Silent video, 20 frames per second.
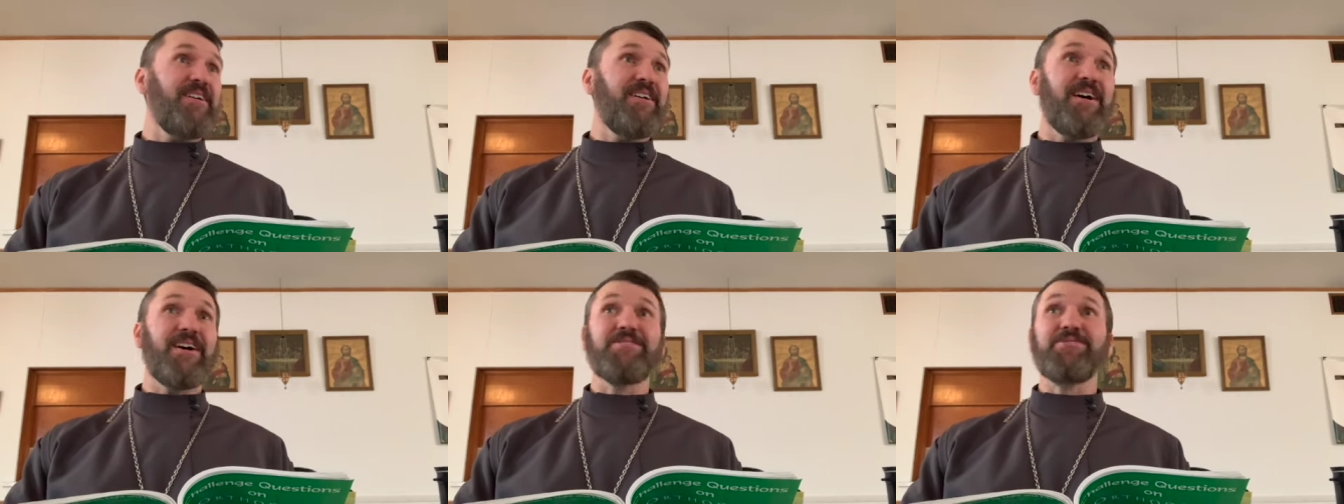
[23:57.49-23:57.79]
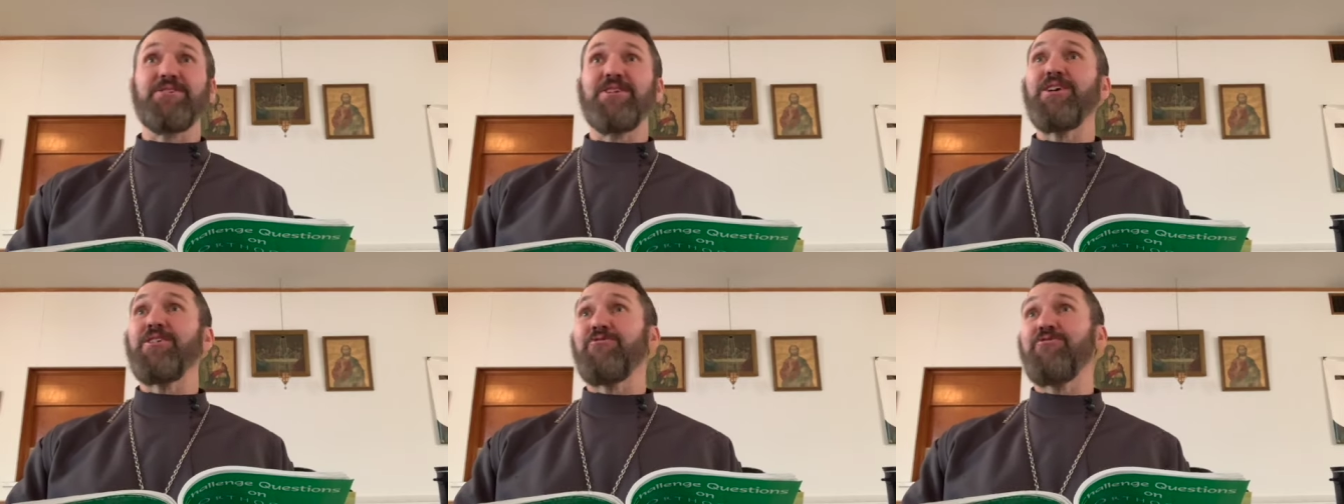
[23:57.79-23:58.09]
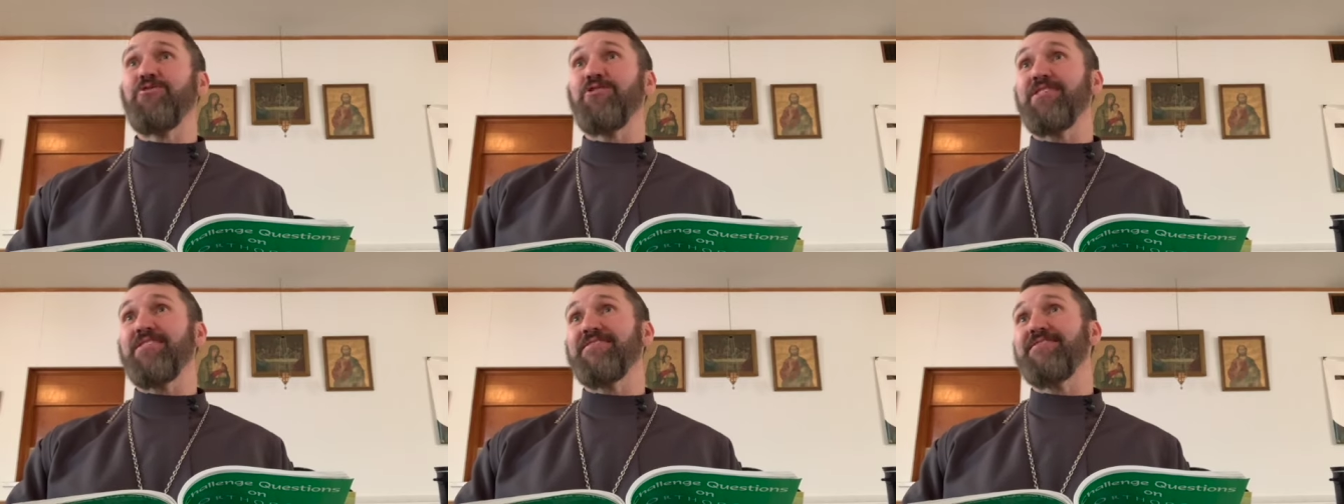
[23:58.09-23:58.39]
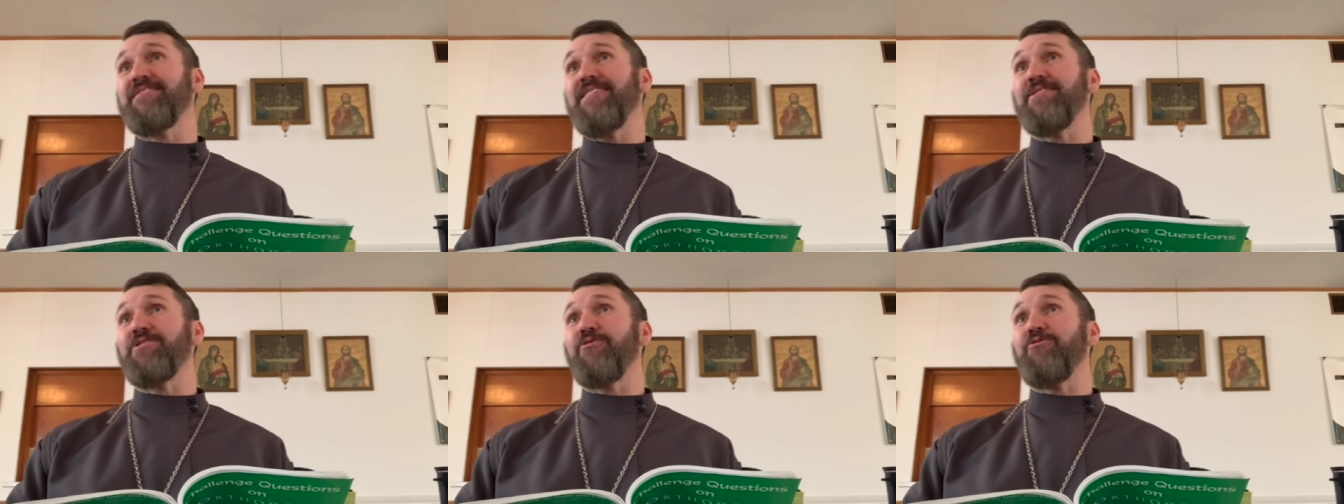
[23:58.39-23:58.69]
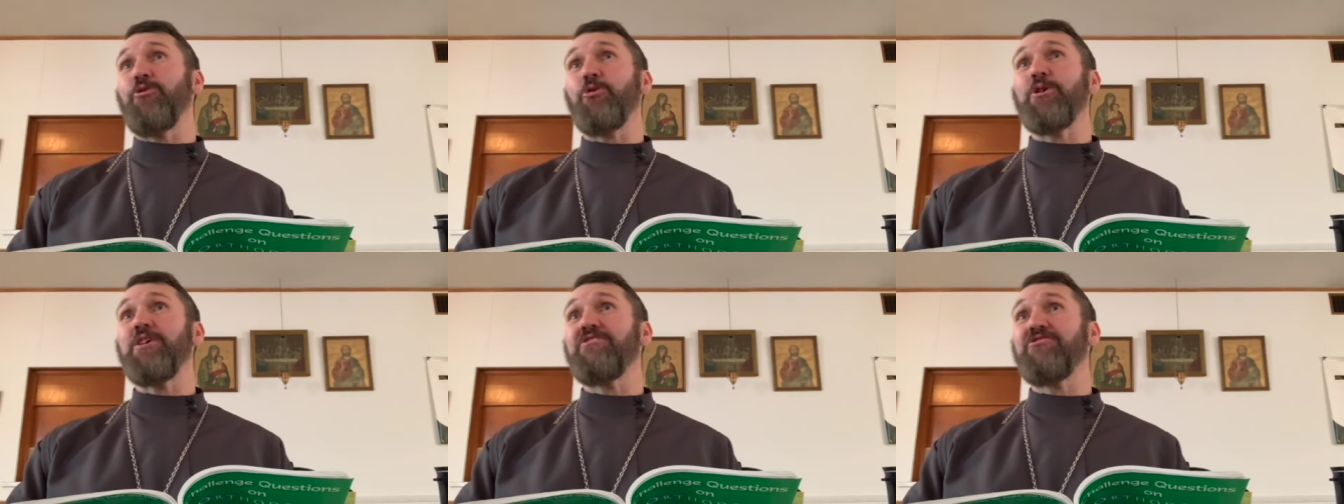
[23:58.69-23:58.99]
as an infant on the
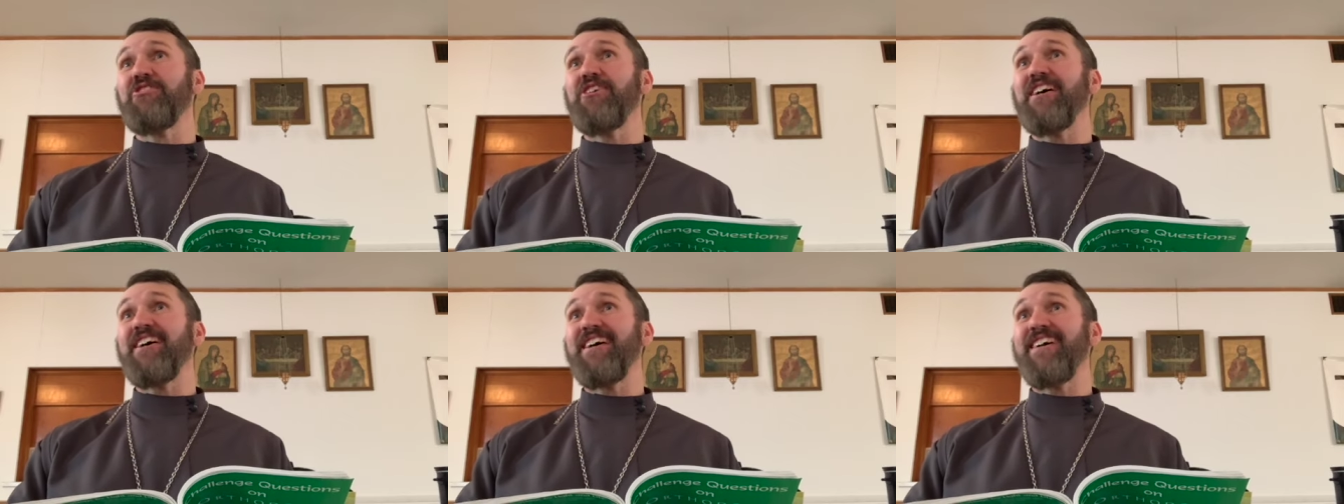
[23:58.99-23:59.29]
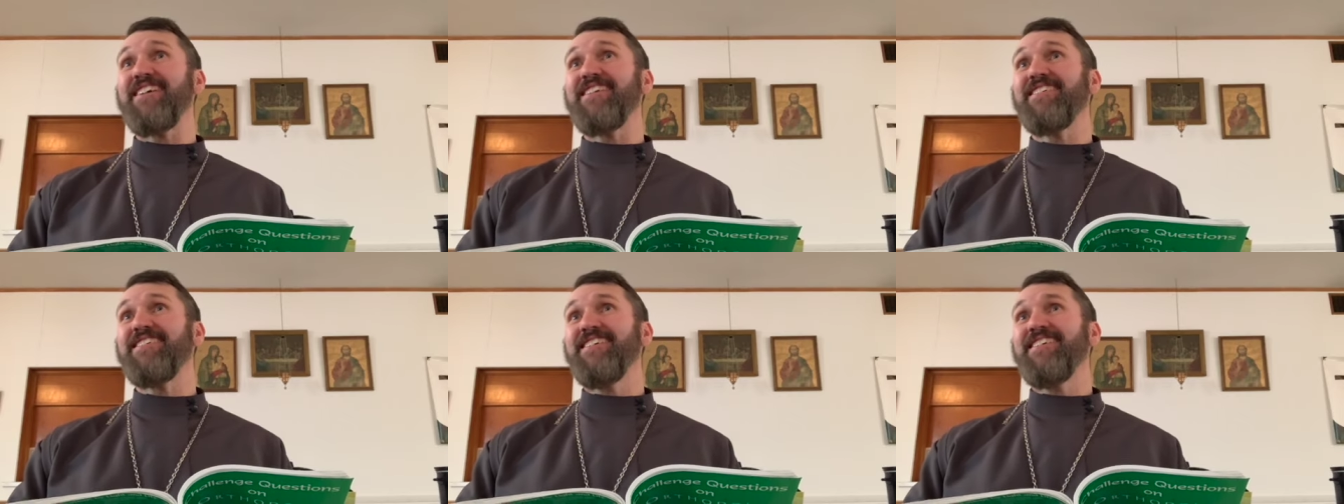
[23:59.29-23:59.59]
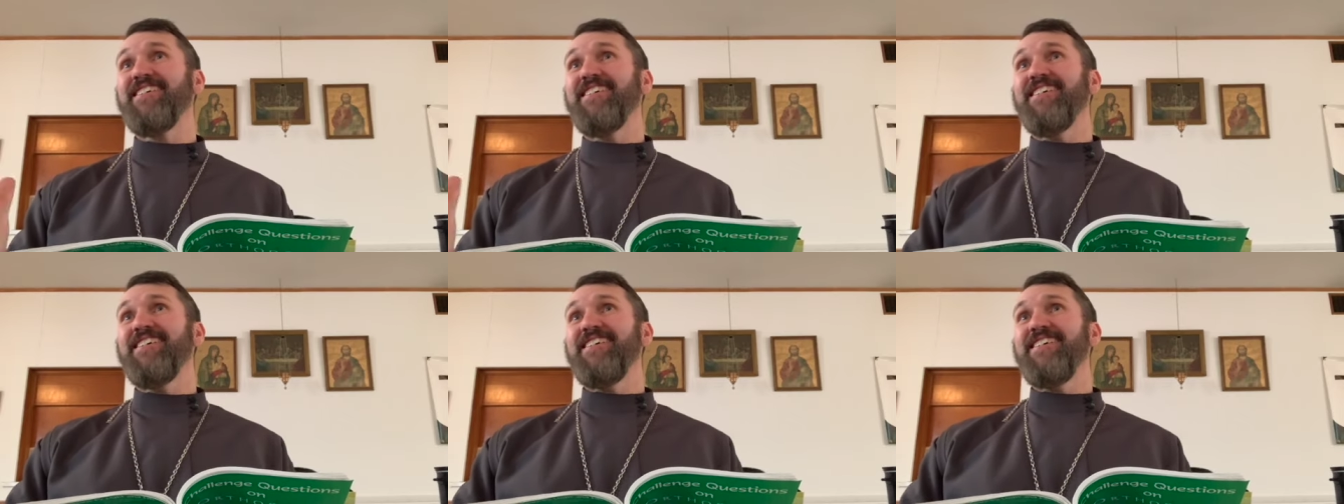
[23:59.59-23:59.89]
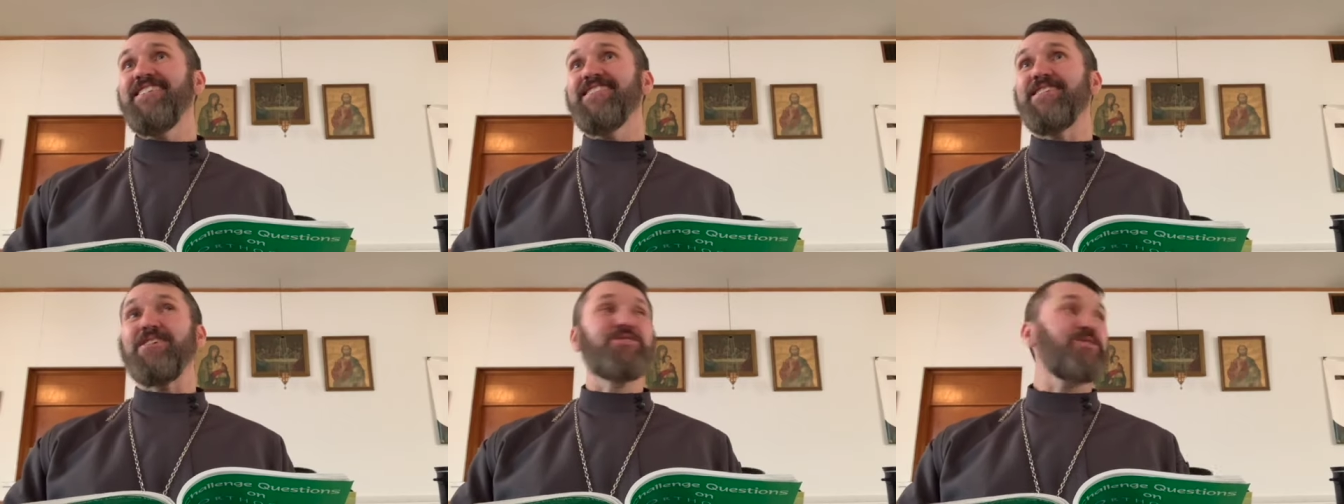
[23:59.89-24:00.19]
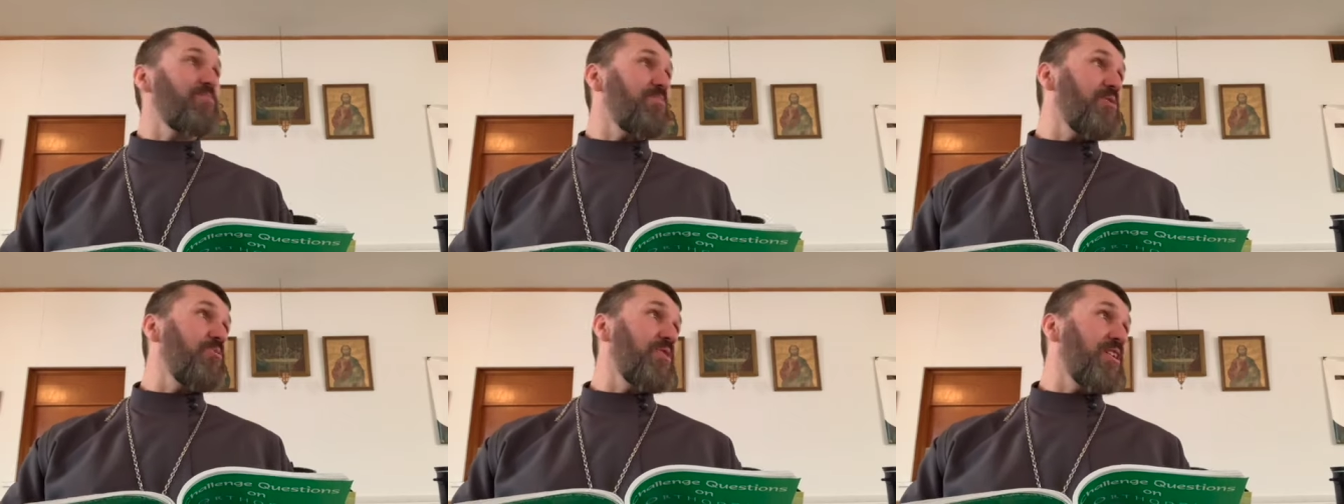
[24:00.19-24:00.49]
40th day,
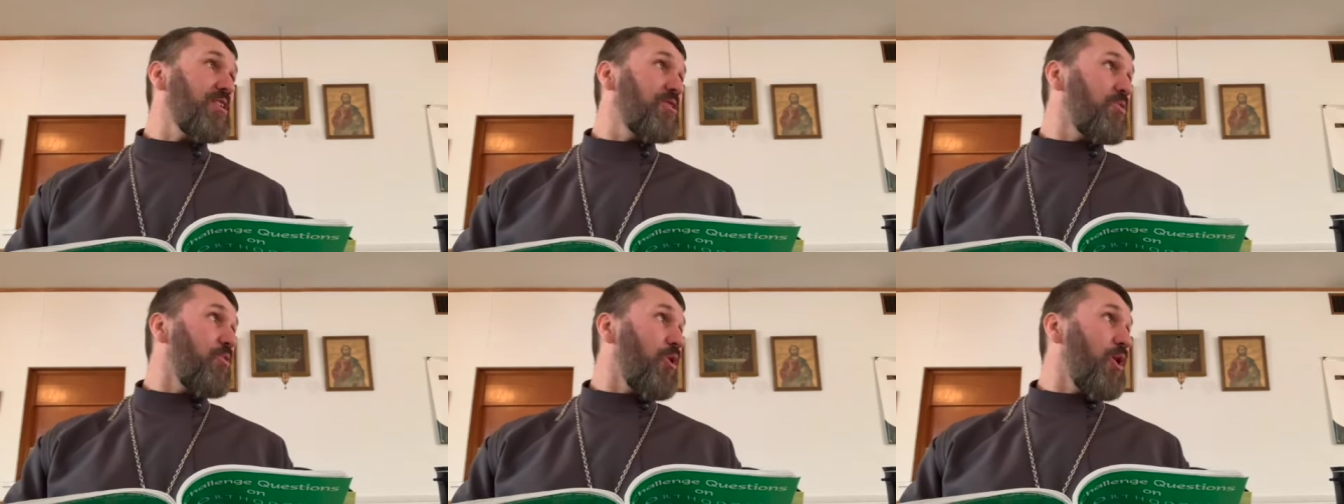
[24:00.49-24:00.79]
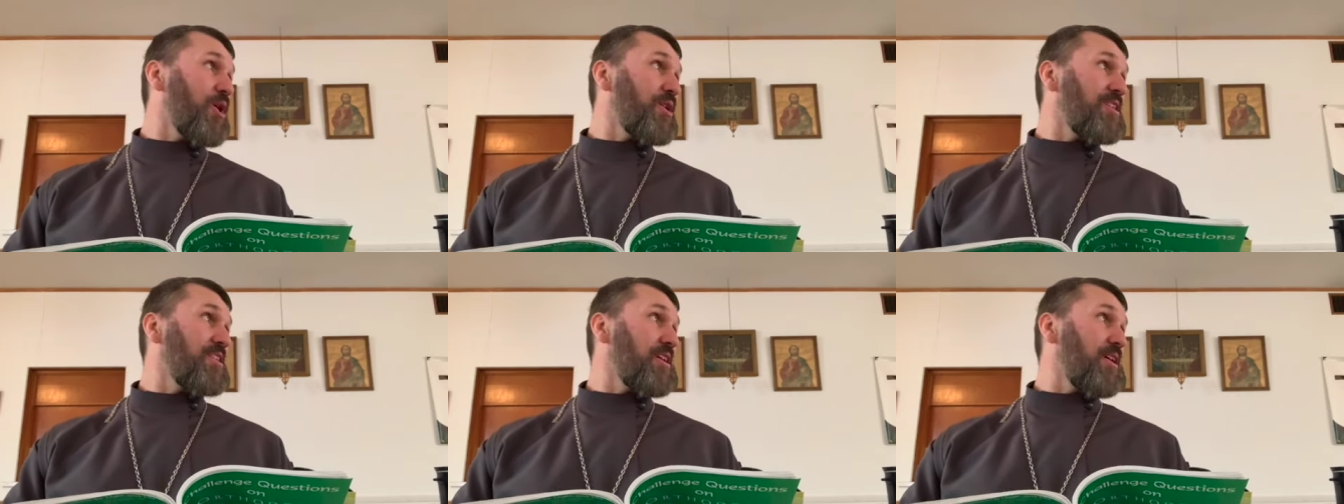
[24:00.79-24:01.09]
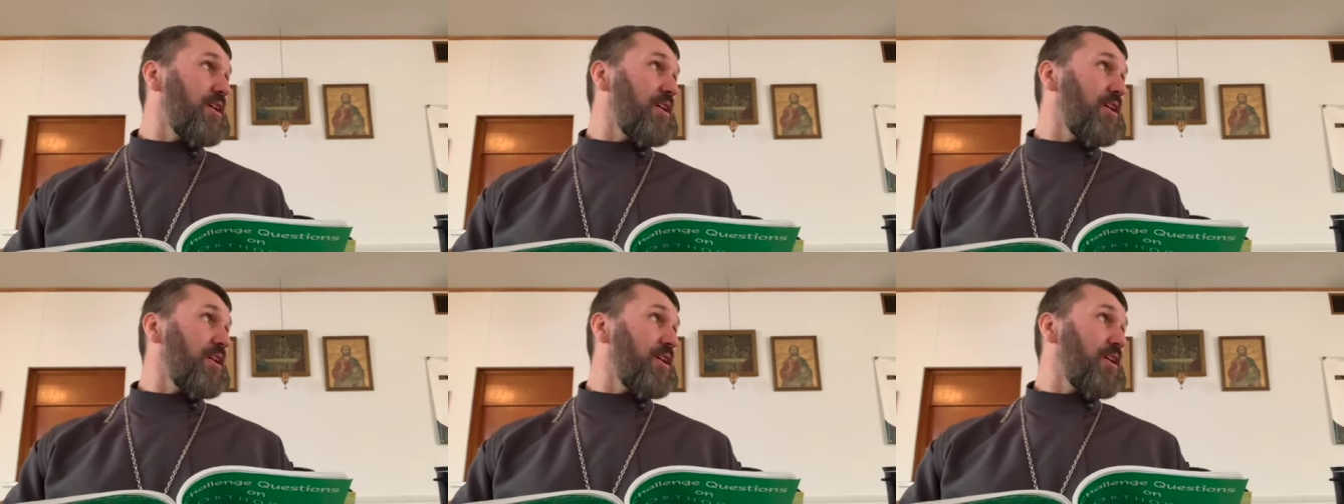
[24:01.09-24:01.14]
doesn't mean we get to walk into